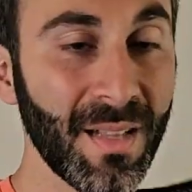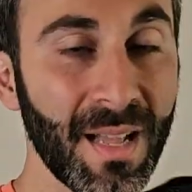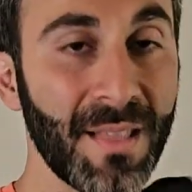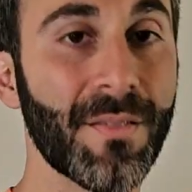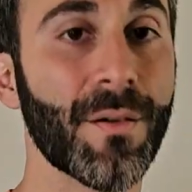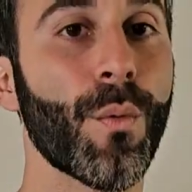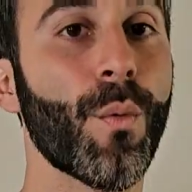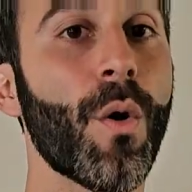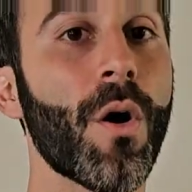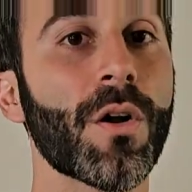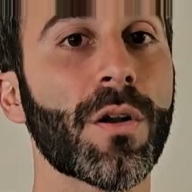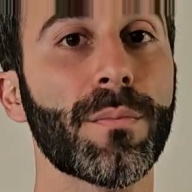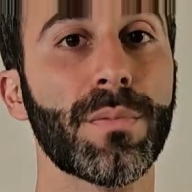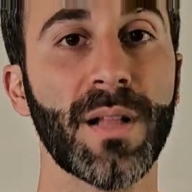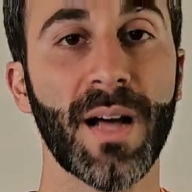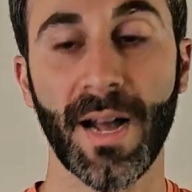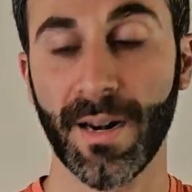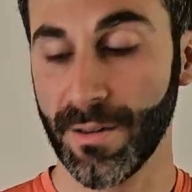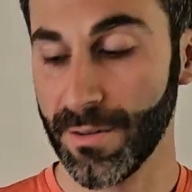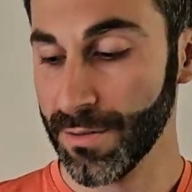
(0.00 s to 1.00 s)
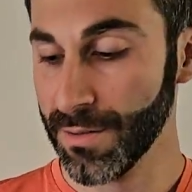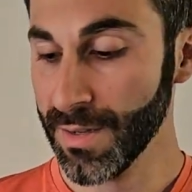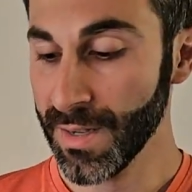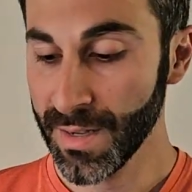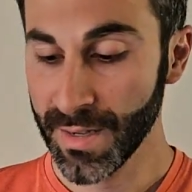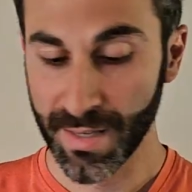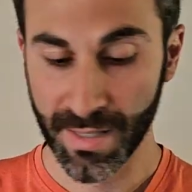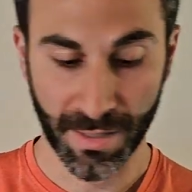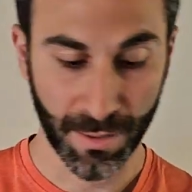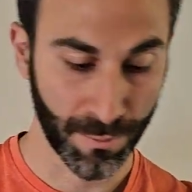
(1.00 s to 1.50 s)
And the water bladder
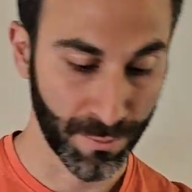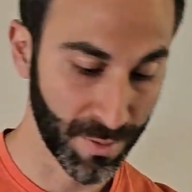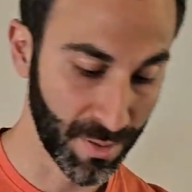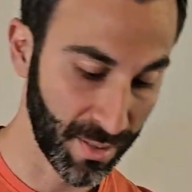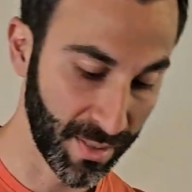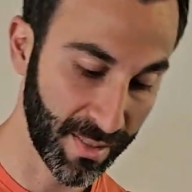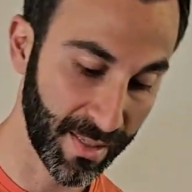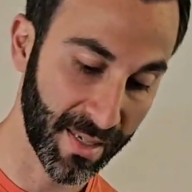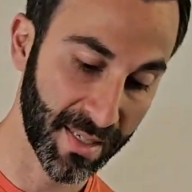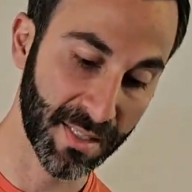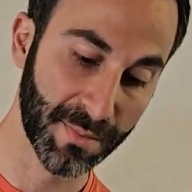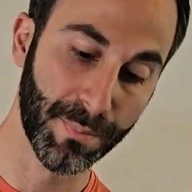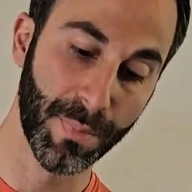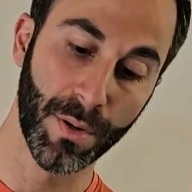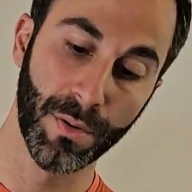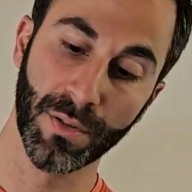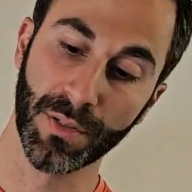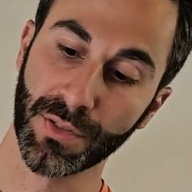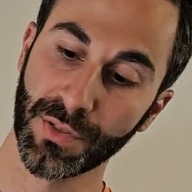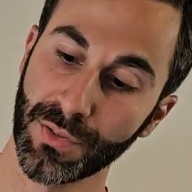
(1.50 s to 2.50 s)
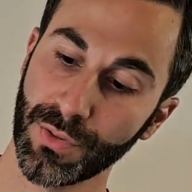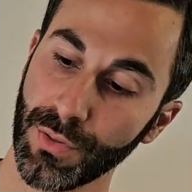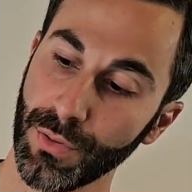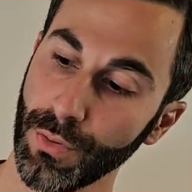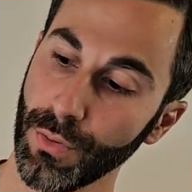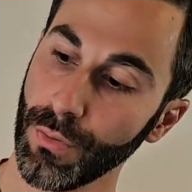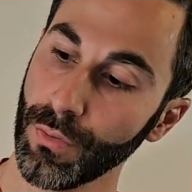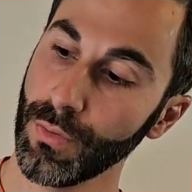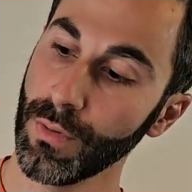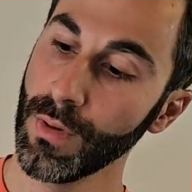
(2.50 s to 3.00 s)
is a really nice bonus
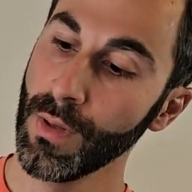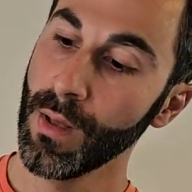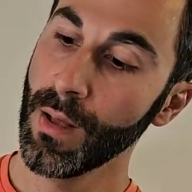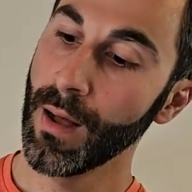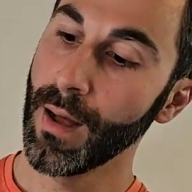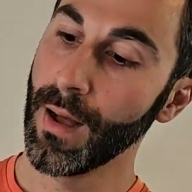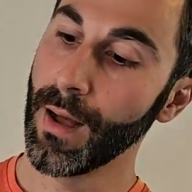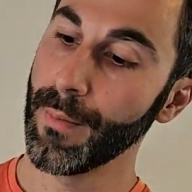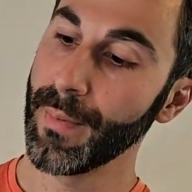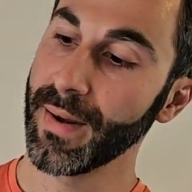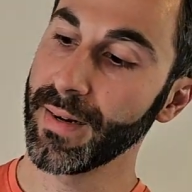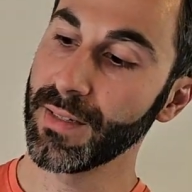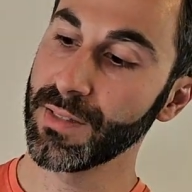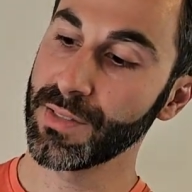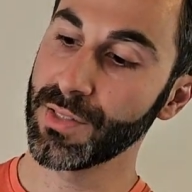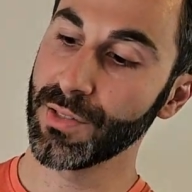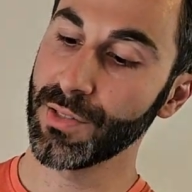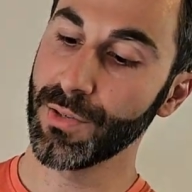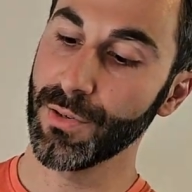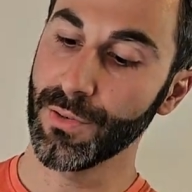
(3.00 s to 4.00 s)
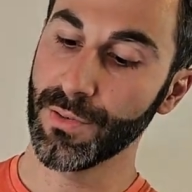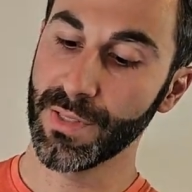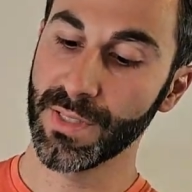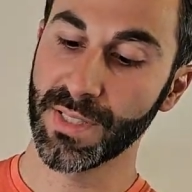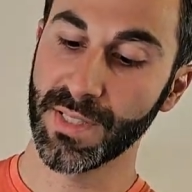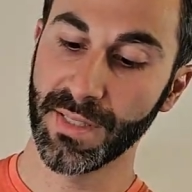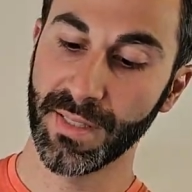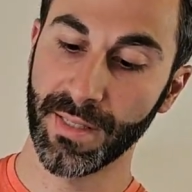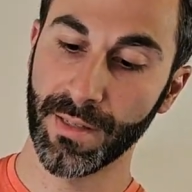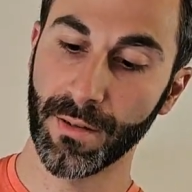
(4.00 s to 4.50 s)
too. I didn't secure
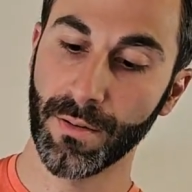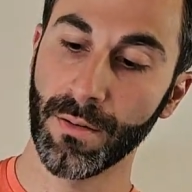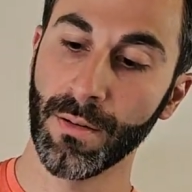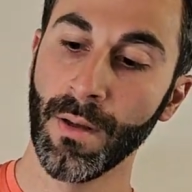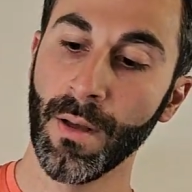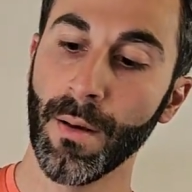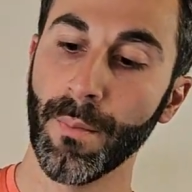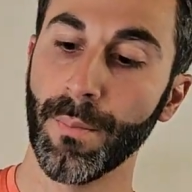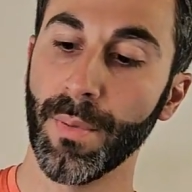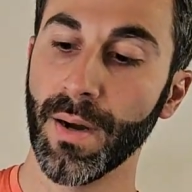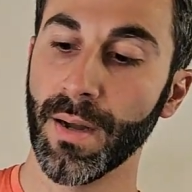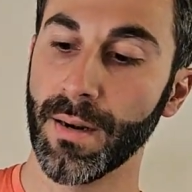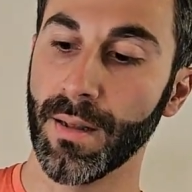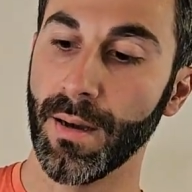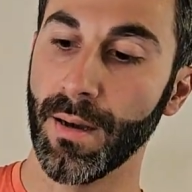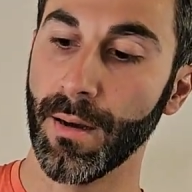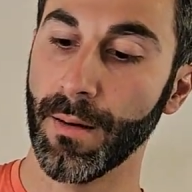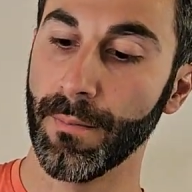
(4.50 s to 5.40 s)
this in here, but